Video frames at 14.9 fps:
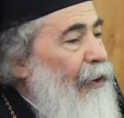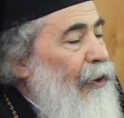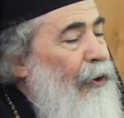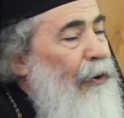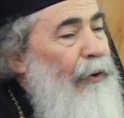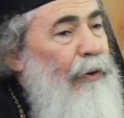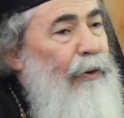
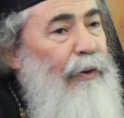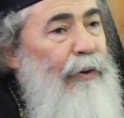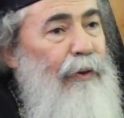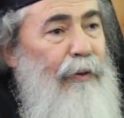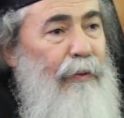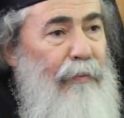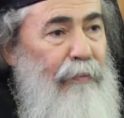
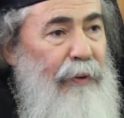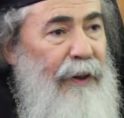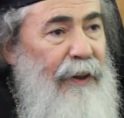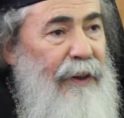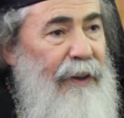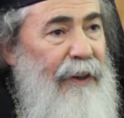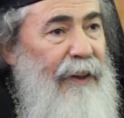to
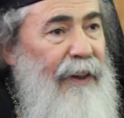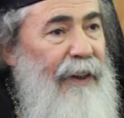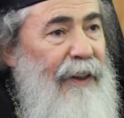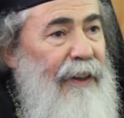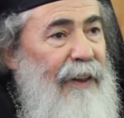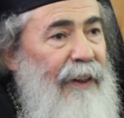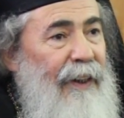be
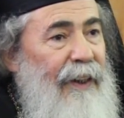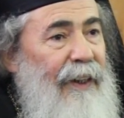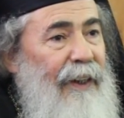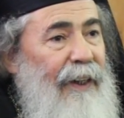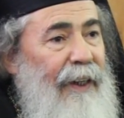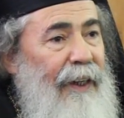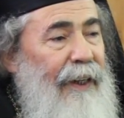here
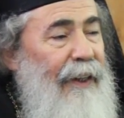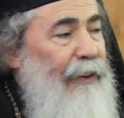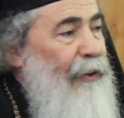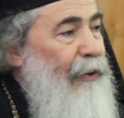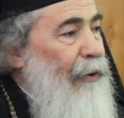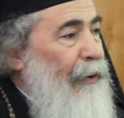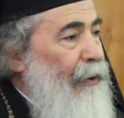
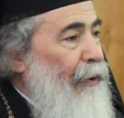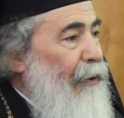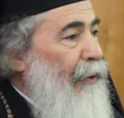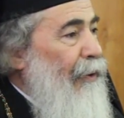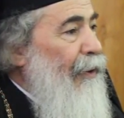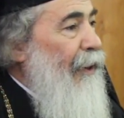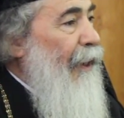and to